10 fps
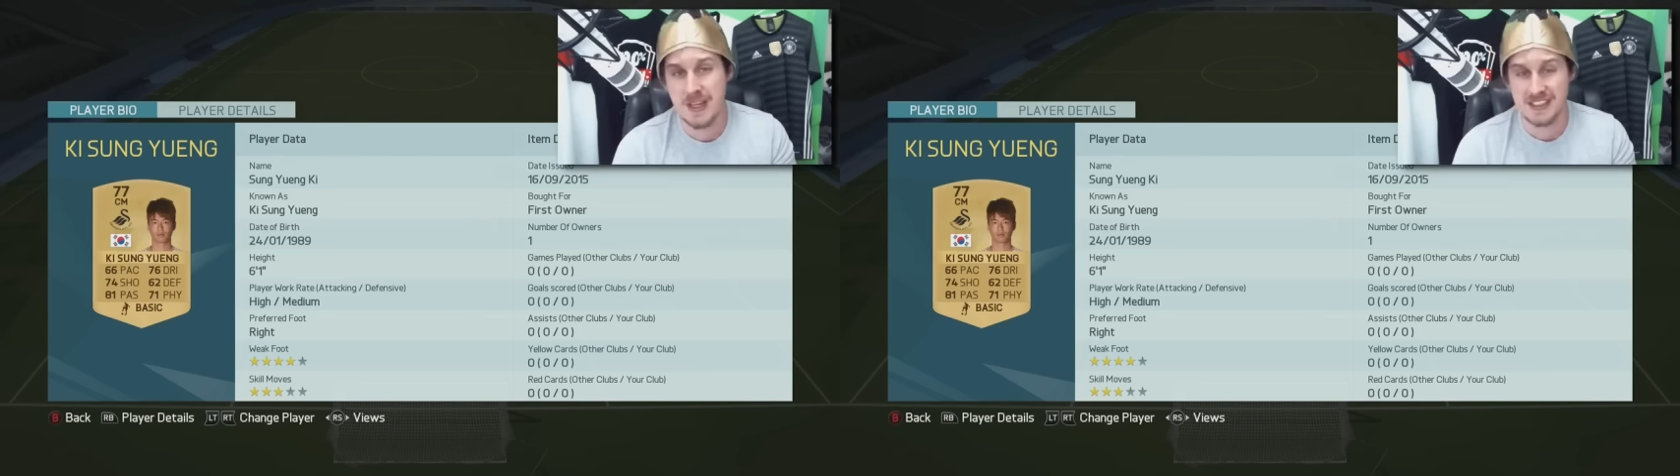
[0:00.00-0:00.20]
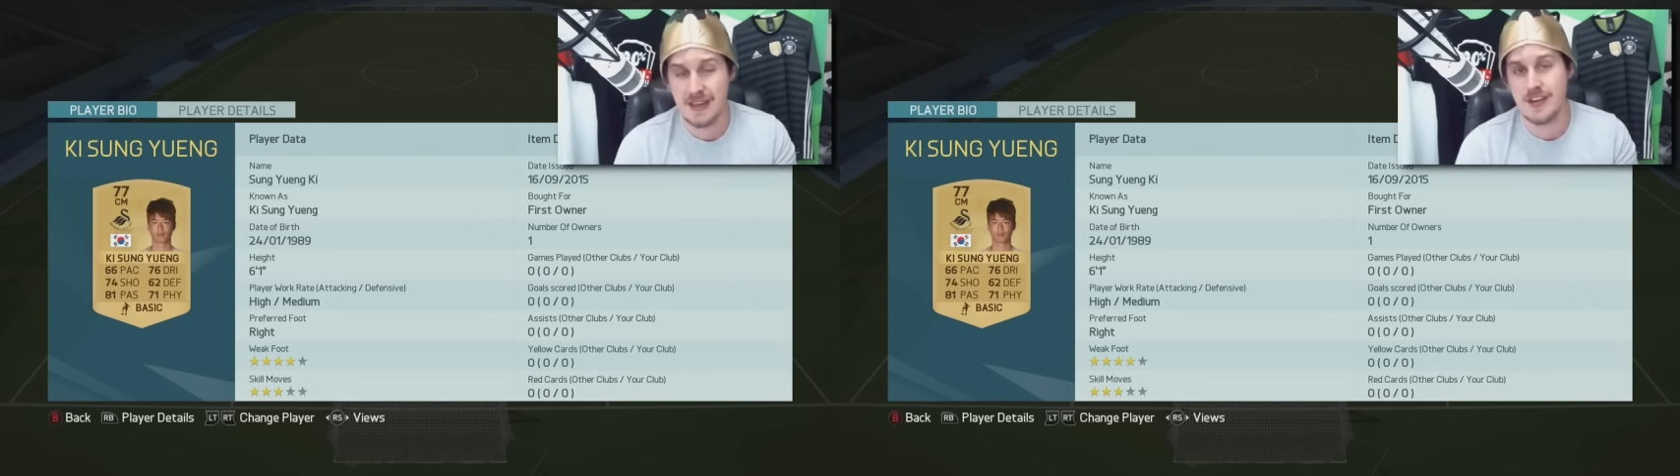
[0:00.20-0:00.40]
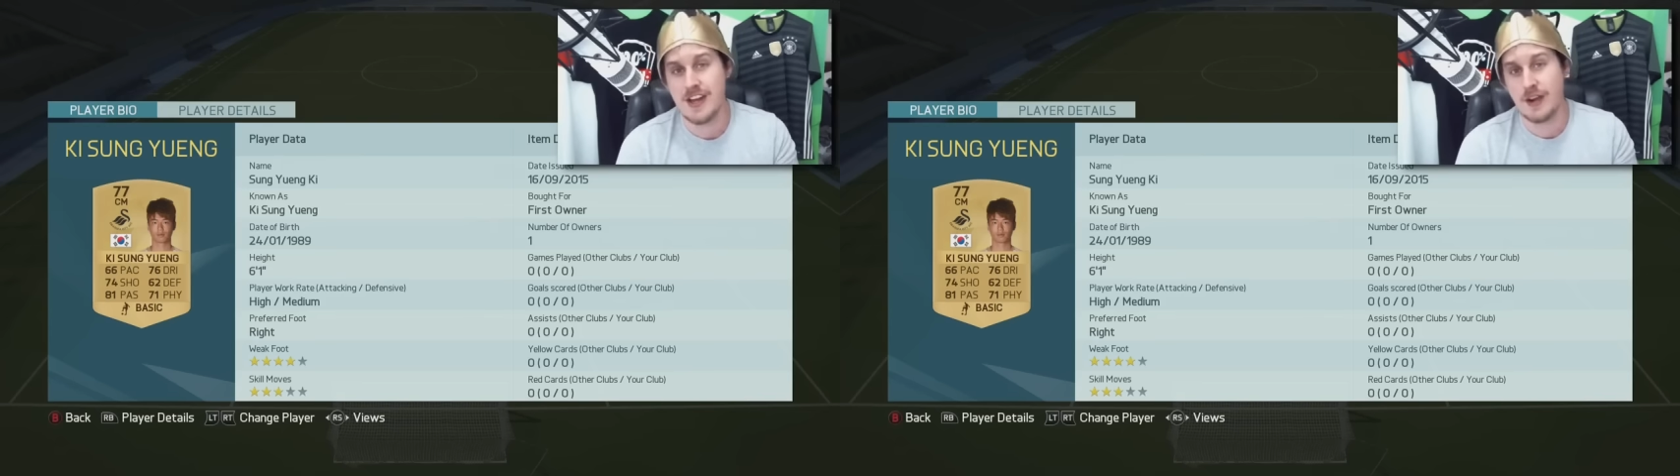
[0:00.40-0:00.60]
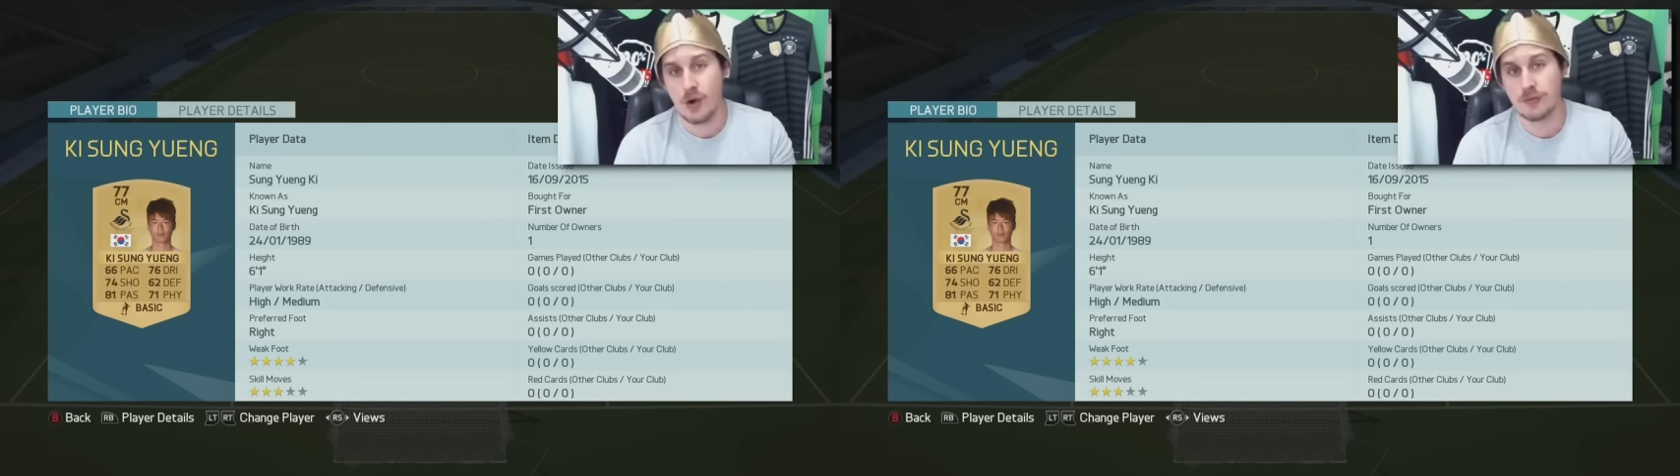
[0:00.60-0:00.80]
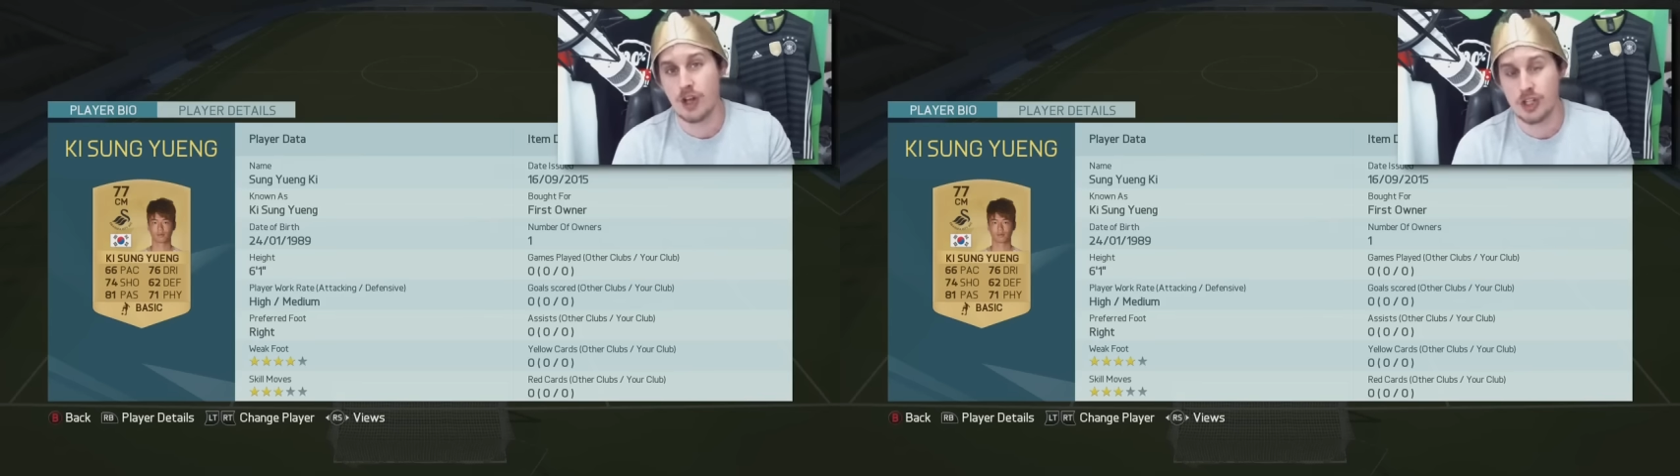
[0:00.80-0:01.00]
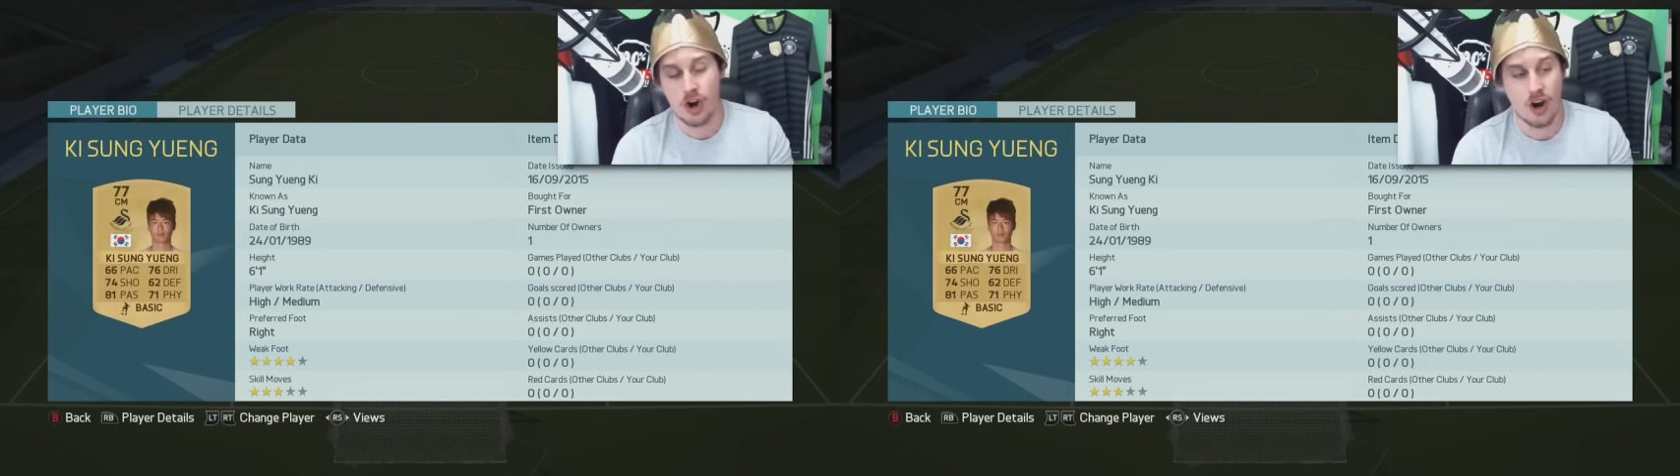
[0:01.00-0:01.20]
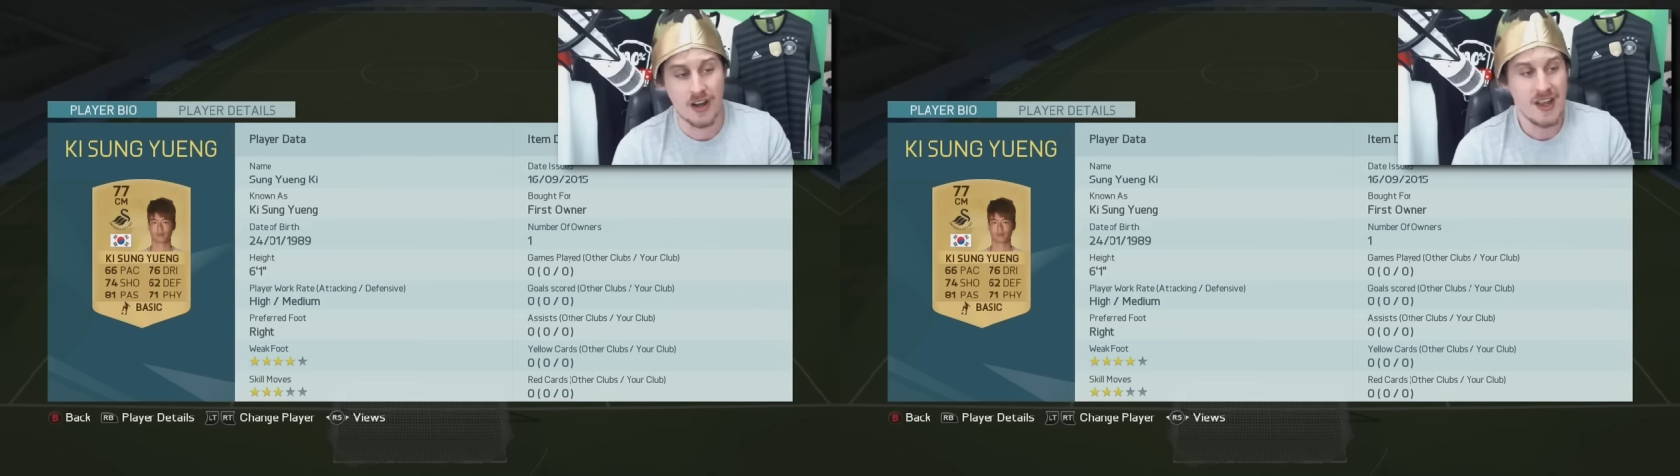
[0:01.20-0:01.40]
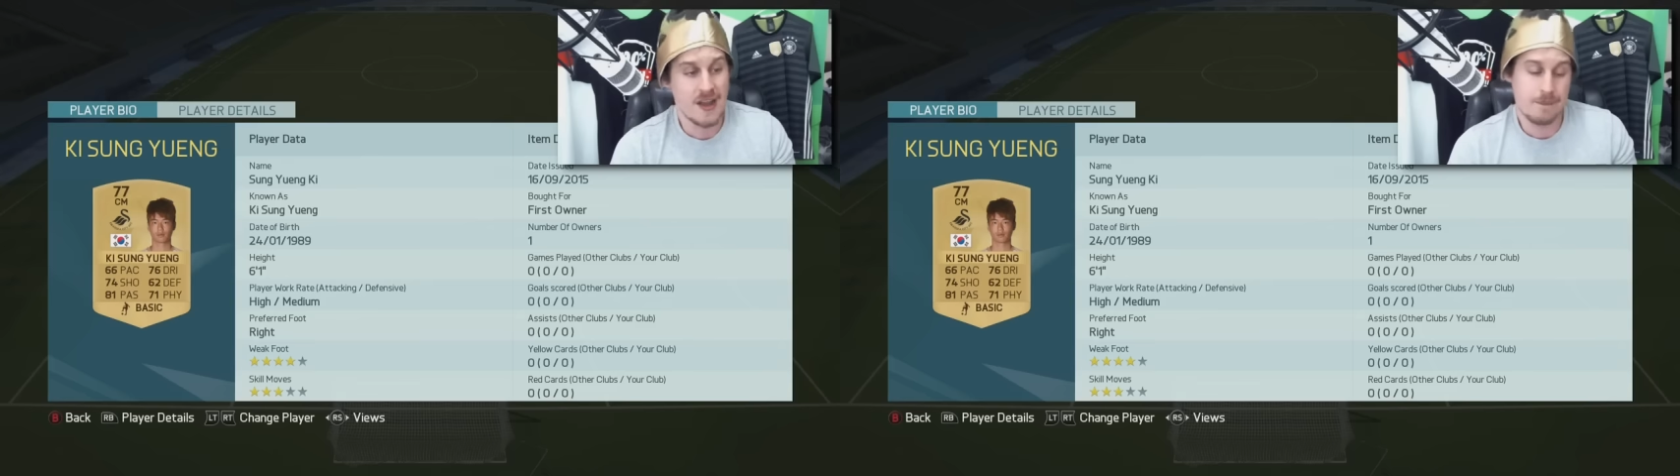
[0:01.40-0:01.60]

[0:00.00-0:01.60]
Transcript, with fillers: be a 79 overall card.